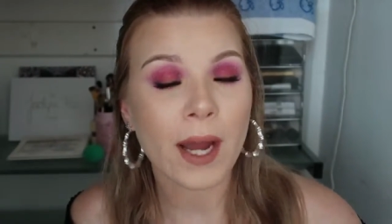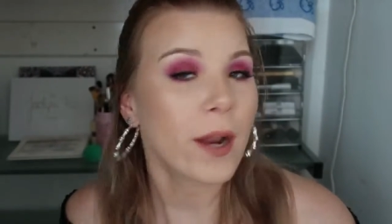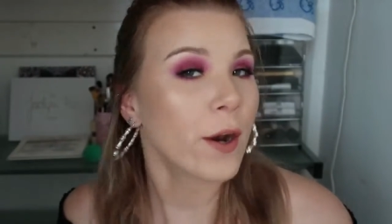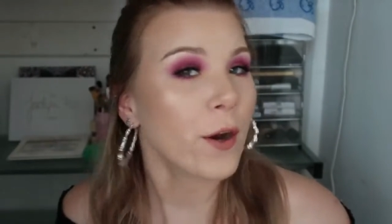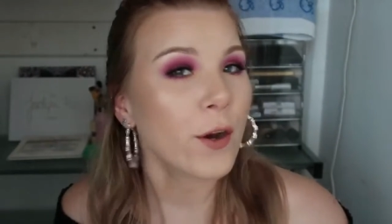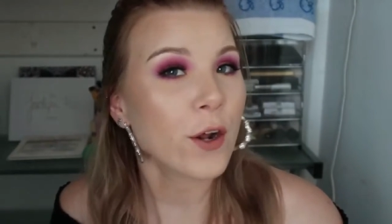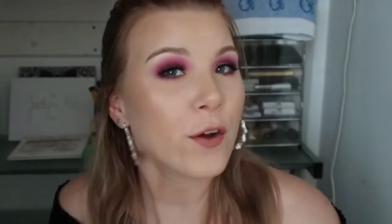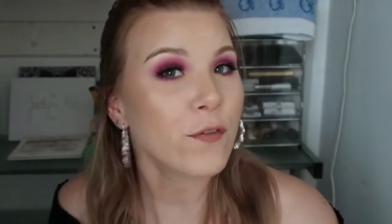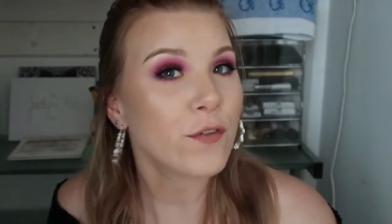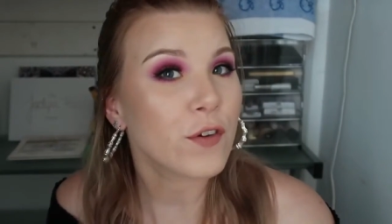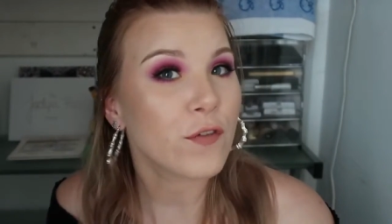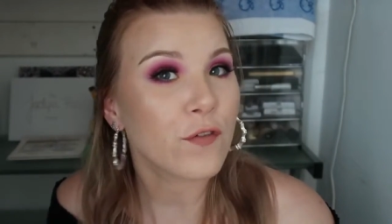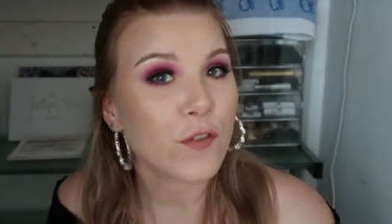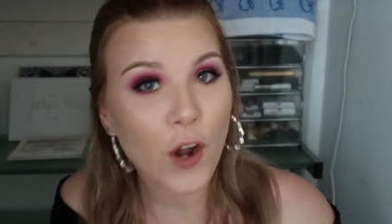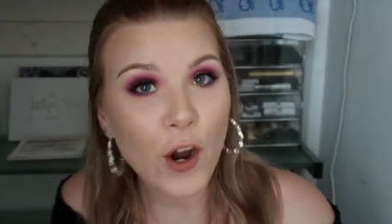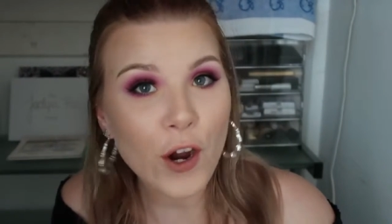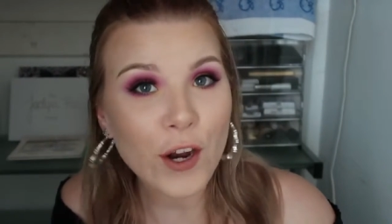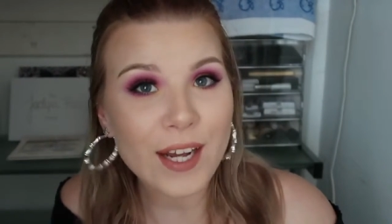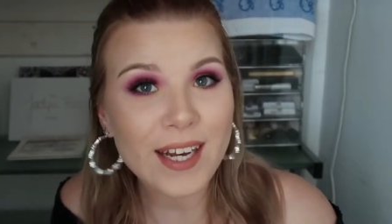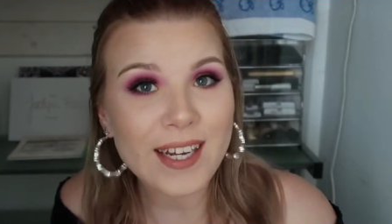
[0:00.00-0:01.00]
I don't know if you've
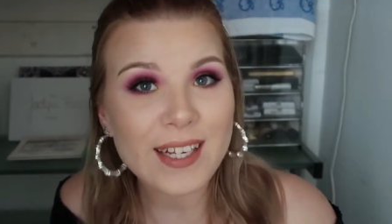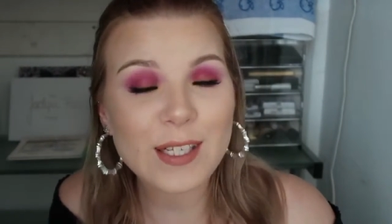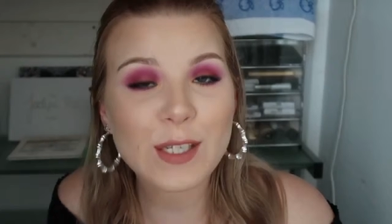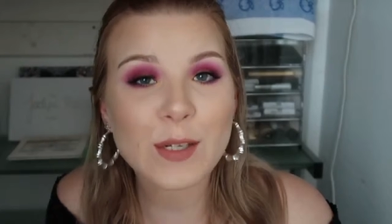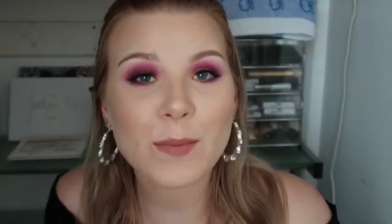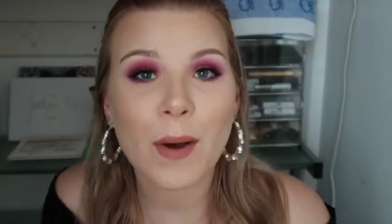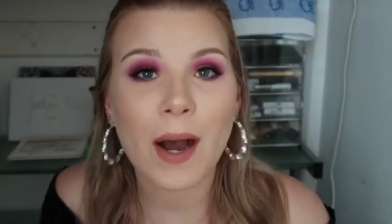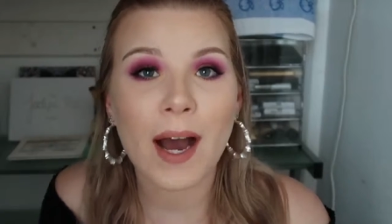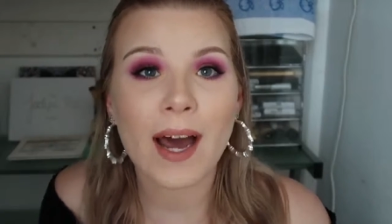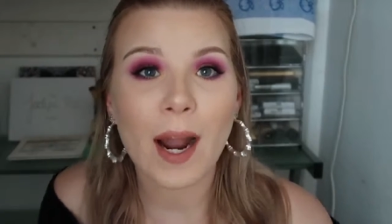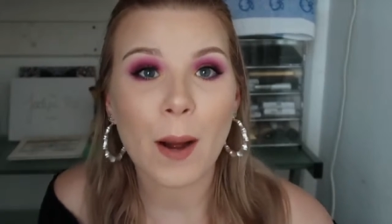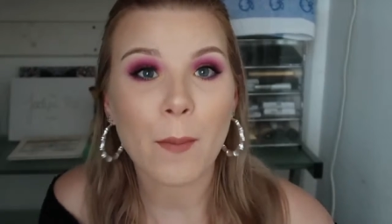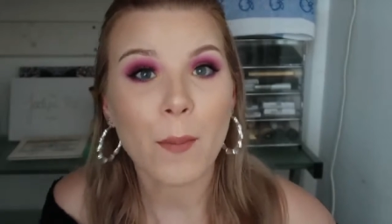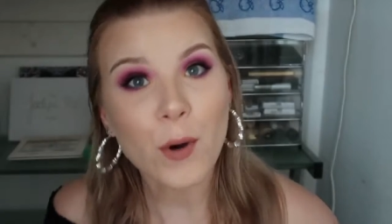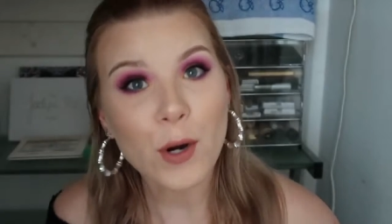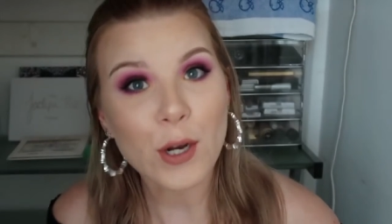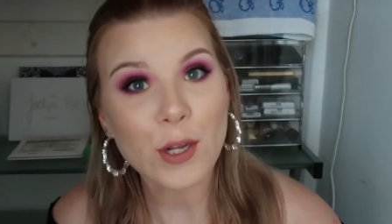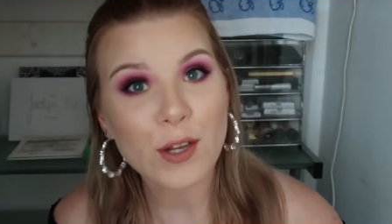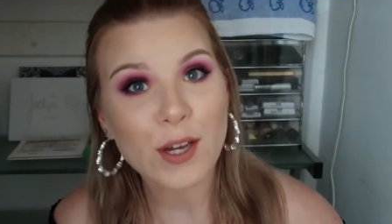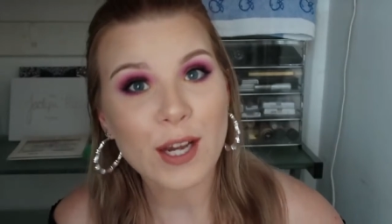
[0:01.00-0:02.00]
noticed, but I
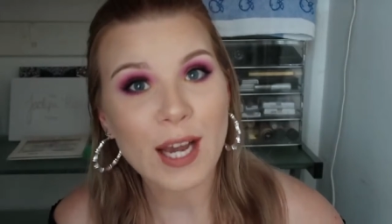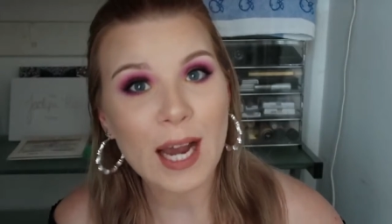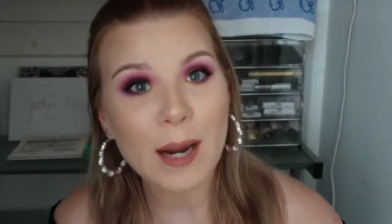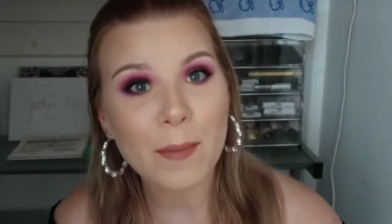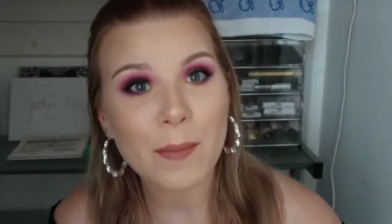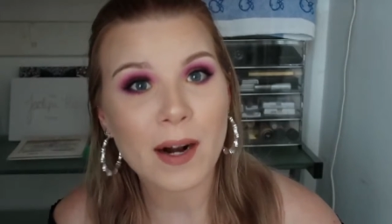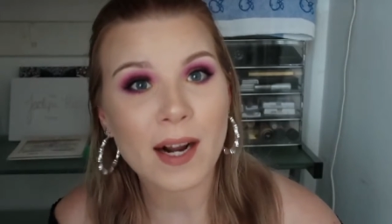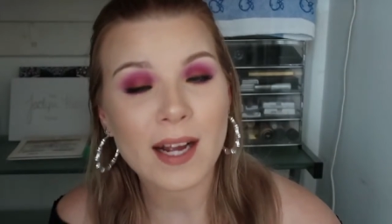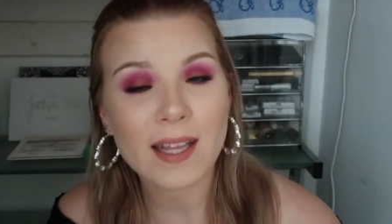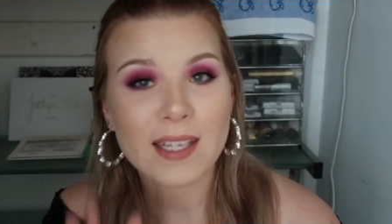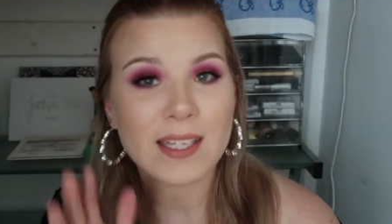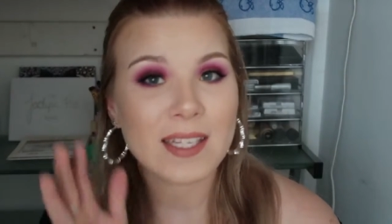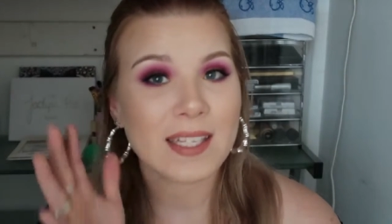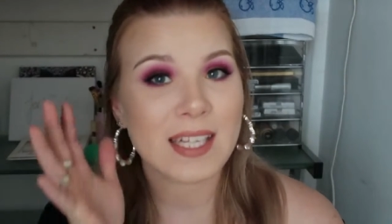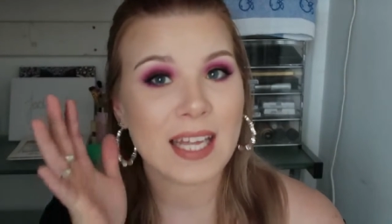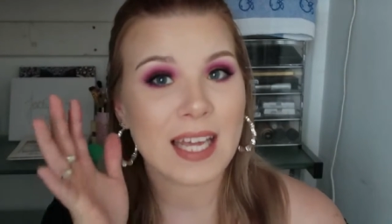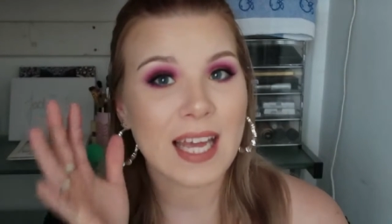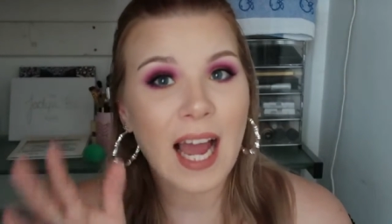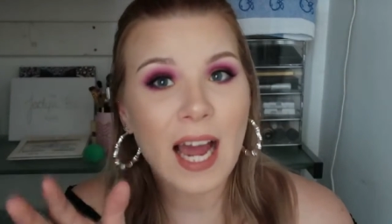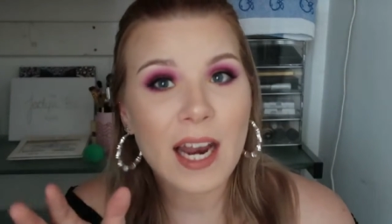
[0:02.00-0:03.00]
bought a new camera and this
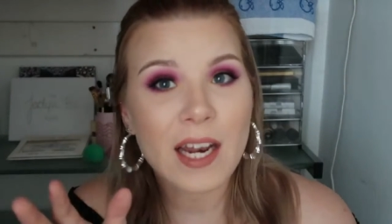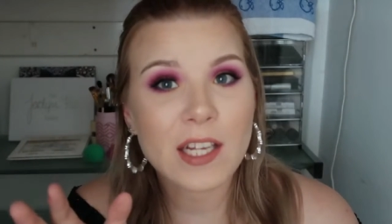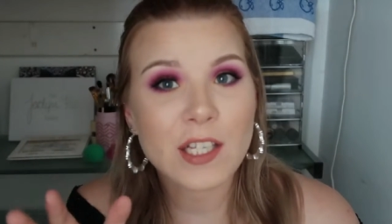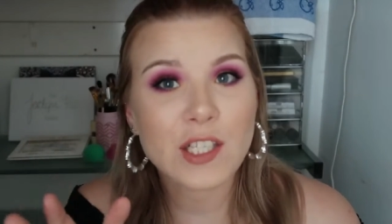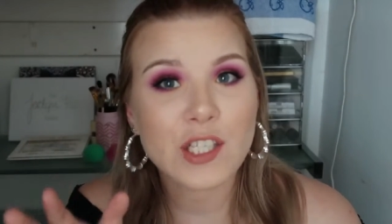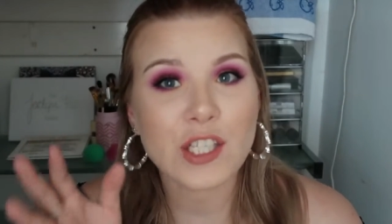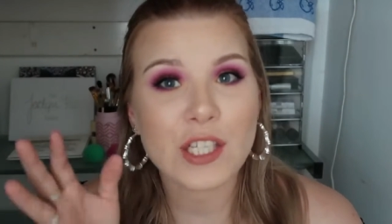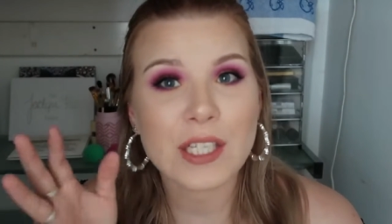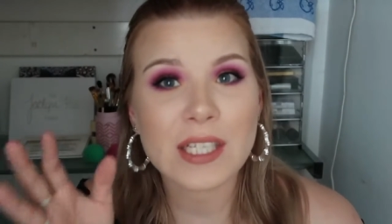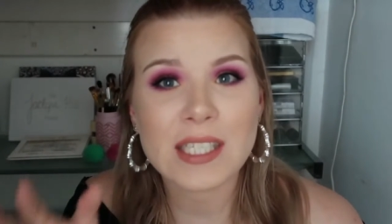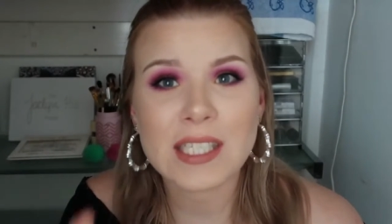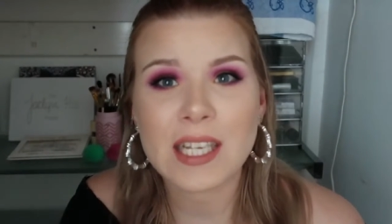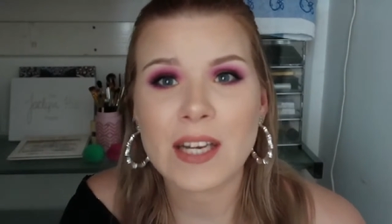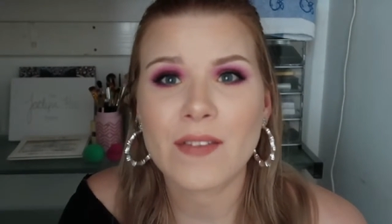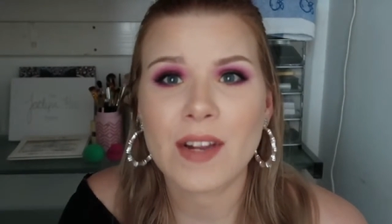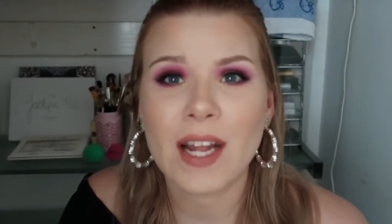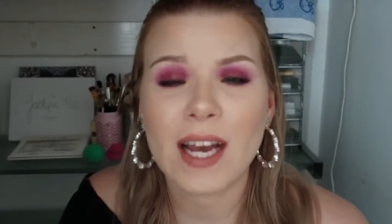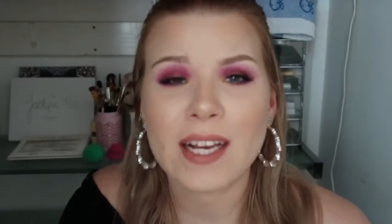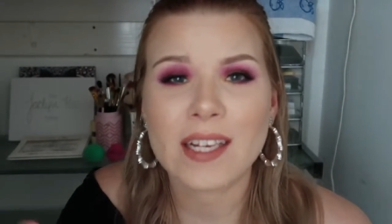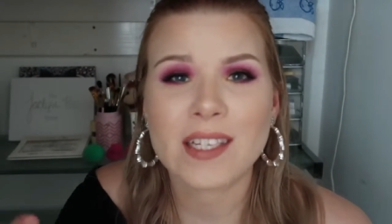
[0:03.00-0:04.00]
is a Canon
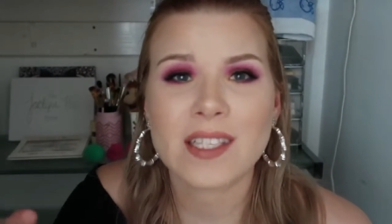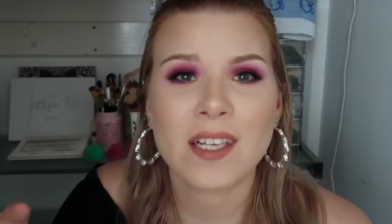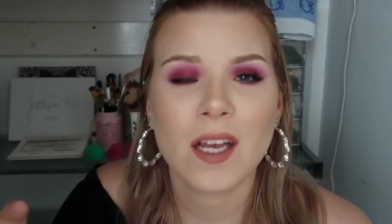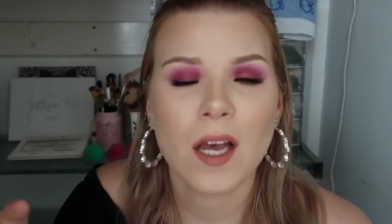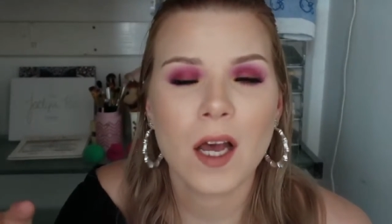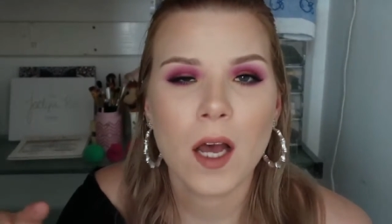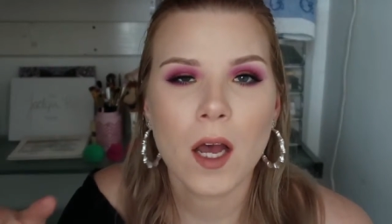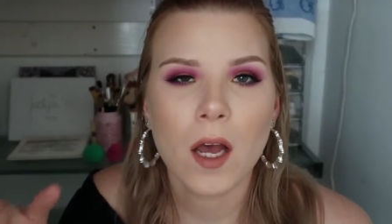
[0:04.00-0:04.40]
G7X